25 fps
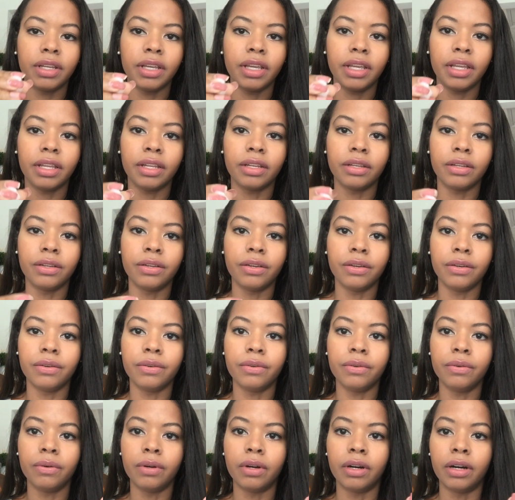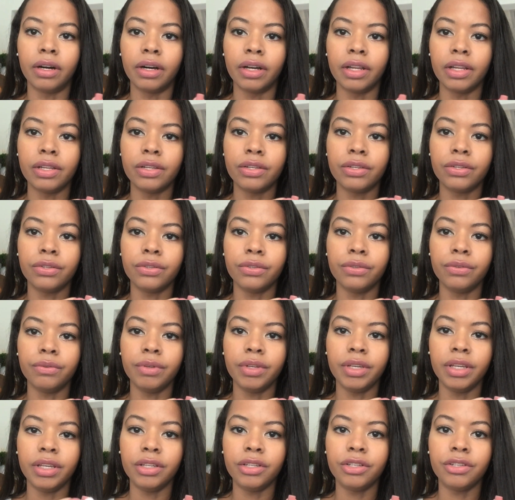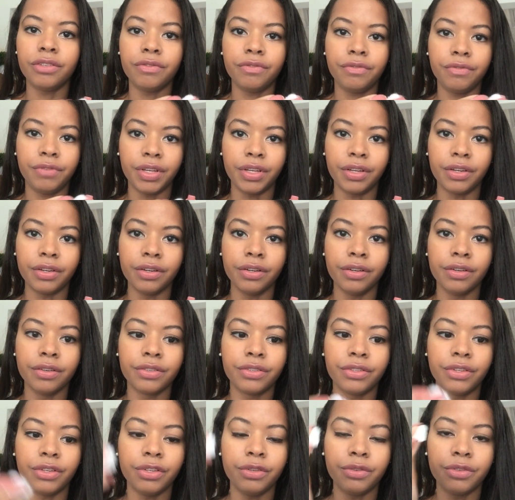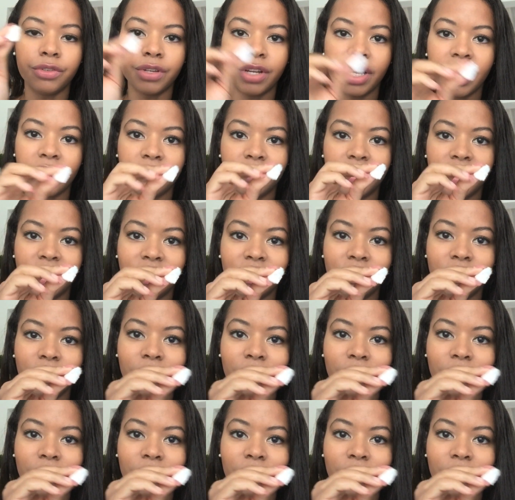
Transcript: can go onto each finger. So you should have 10